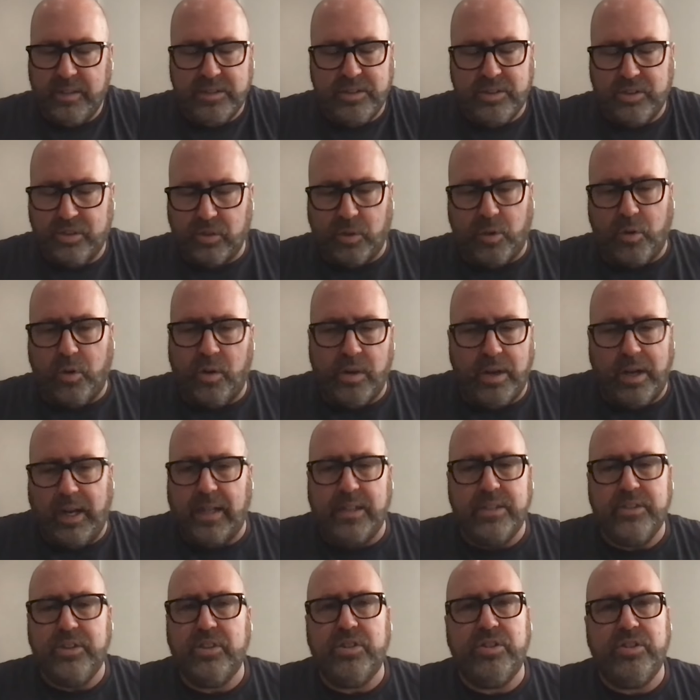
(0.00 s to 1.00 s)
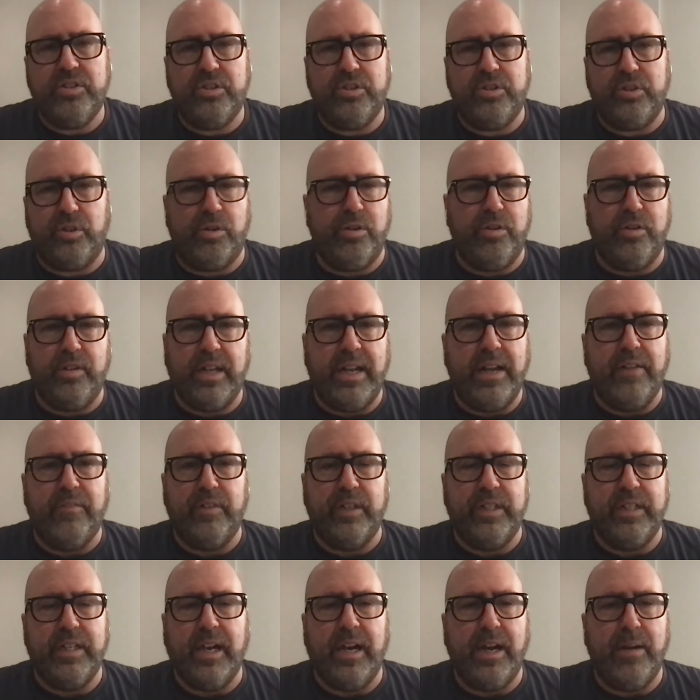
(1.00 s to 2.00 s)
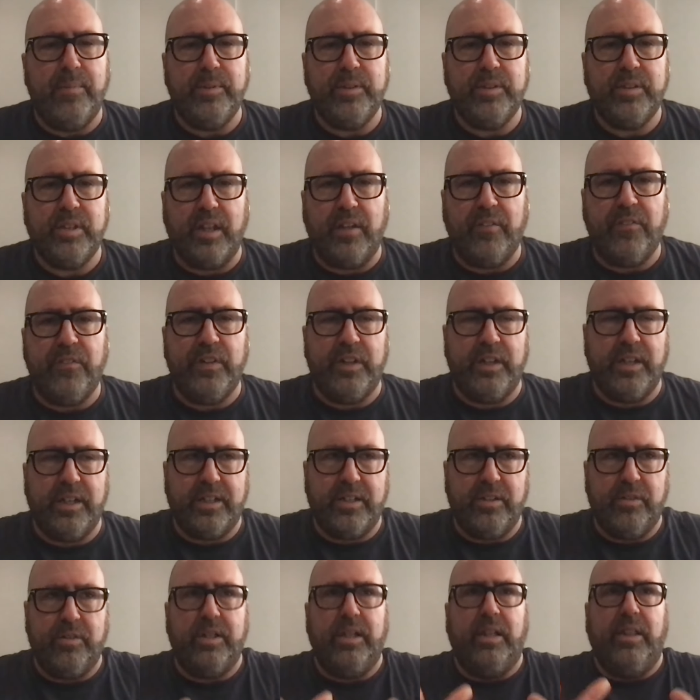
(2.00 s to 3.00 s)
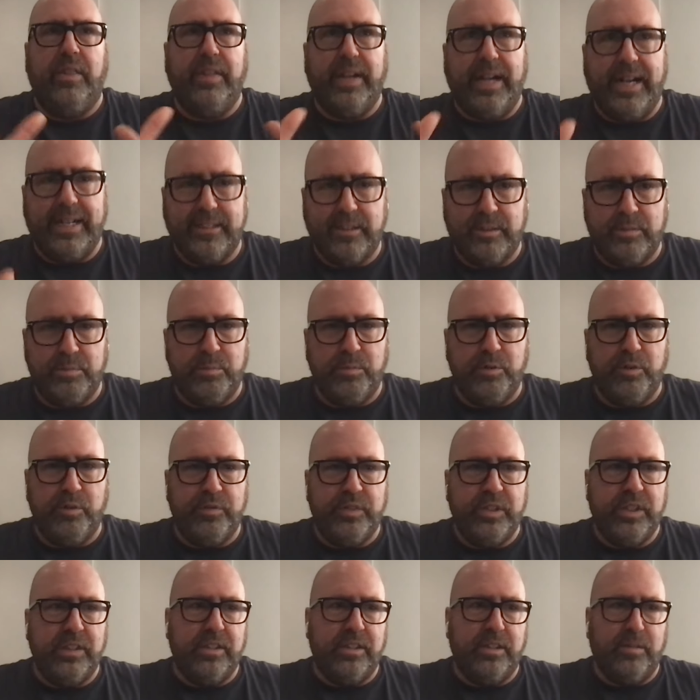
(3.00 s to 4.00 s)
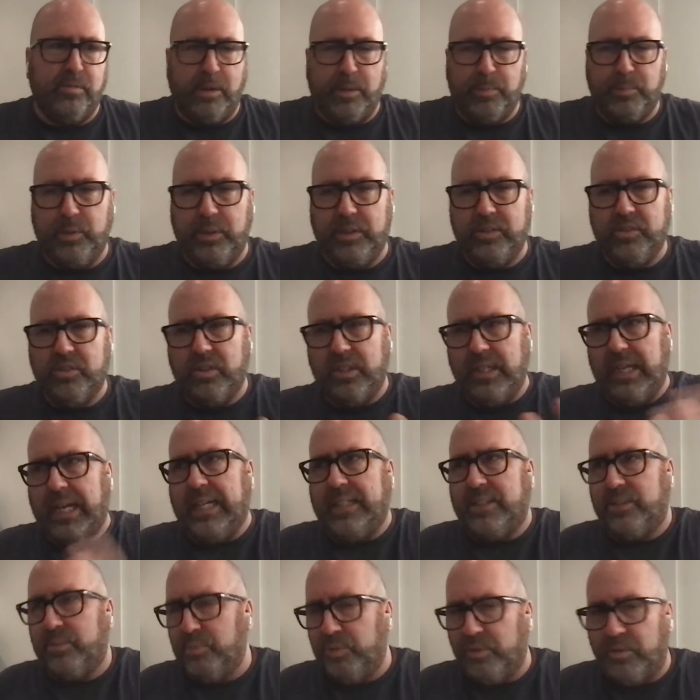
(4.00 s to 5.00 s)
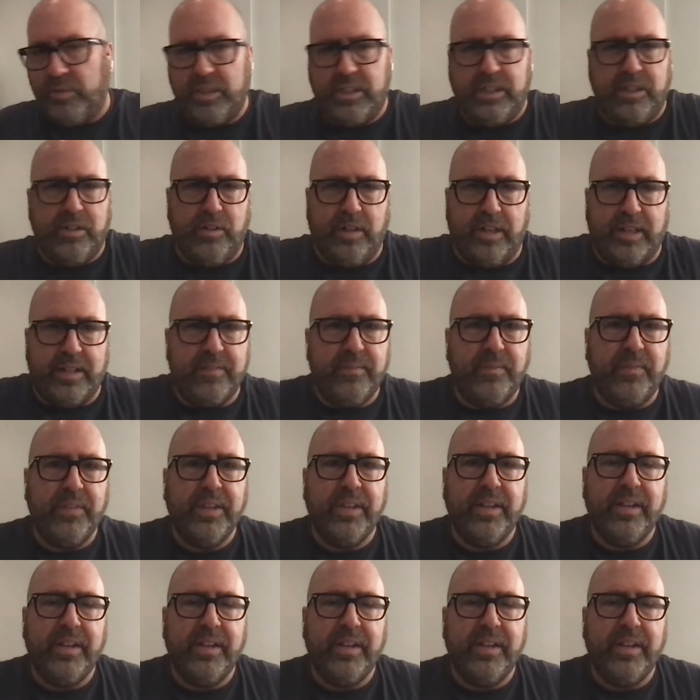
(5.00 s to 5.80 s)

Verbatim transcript: just all I'll just turn every knob until I feel like okay that's moved into the place that's moved you know like